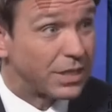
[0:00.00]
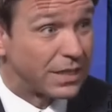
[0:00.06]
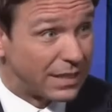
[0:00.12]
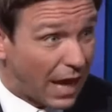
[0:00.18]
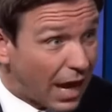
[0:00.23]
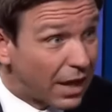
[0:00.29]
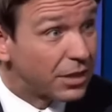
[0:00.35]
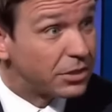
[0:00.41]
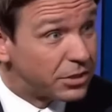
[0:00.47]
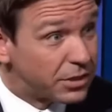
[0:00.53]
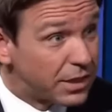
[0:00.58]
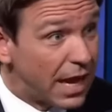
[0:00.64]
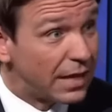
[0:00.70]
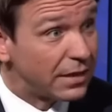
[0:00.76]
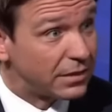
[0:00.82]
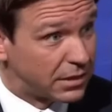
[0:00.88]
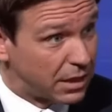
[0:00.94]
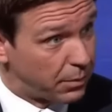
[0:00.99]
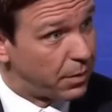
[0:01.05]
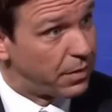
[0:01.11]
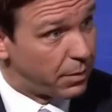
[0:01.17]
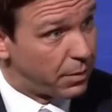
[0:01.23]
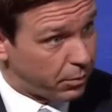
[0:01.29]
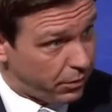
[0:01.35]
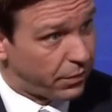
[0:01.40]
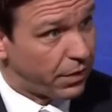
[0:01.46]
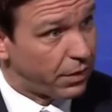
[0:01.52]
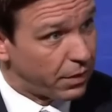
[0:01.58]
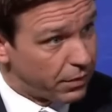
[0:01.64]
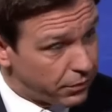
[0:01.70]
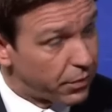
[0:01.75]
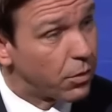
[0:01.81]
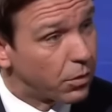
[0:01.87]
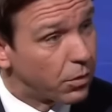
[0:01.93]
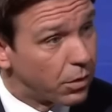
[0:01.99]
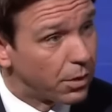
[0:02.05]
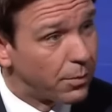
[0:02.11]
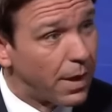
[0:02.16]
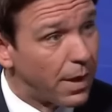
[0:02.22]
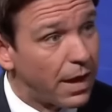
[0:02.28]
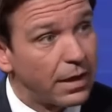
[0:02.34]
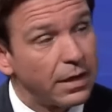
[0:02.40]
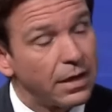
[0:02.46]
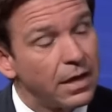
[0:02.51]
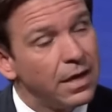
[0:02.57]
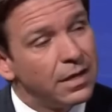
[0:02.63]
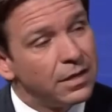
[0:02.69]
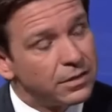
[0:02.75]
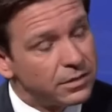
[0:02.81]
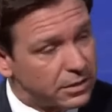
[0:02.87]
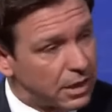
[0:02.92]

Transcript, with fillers: version of the past. In Florida's public